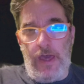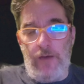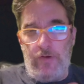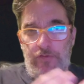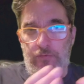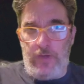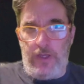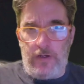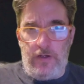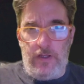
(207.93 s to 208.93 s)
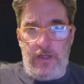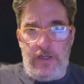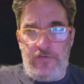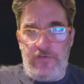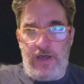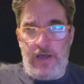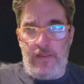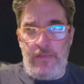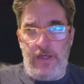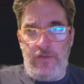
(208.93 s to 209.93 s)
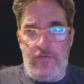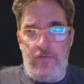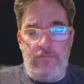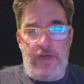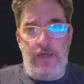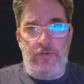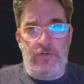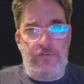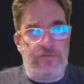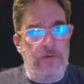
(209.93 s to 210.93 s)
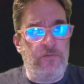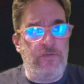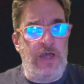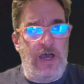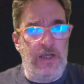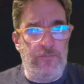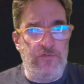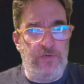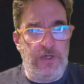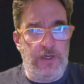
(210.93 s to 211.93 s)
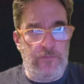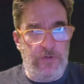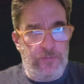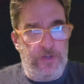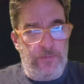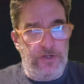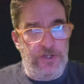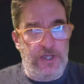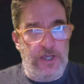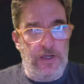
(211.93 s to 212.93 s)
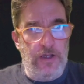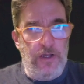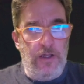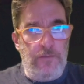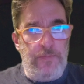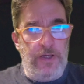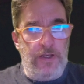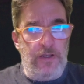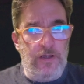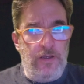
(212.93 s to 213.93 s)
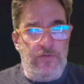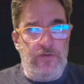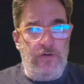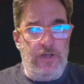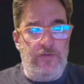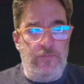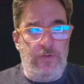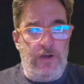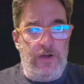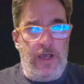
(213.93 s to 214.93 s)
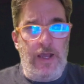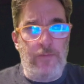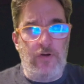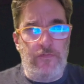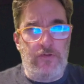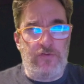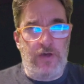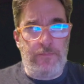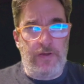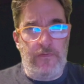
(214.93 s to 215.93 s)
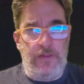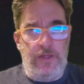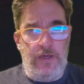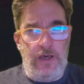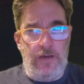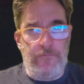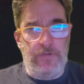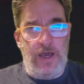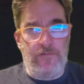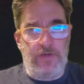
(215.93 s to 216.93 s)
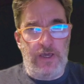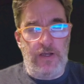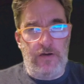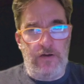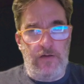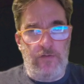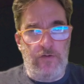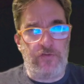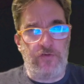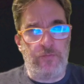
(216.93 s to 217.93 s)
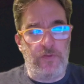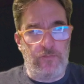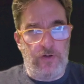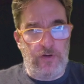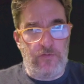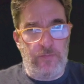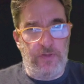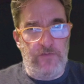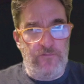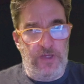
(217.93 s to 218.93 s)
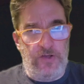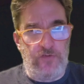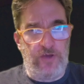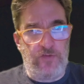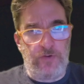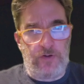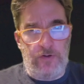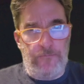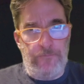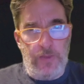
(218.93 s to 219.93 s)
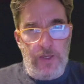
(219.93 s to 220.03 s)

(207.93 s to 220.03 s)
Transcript: And what's weird is that they do label some of the items vegan, which we appreciate. But, so it's weird, and I brought this up in the um, Navigator, uh, excuse me, the Royal Caribbean Vegans Facebook group.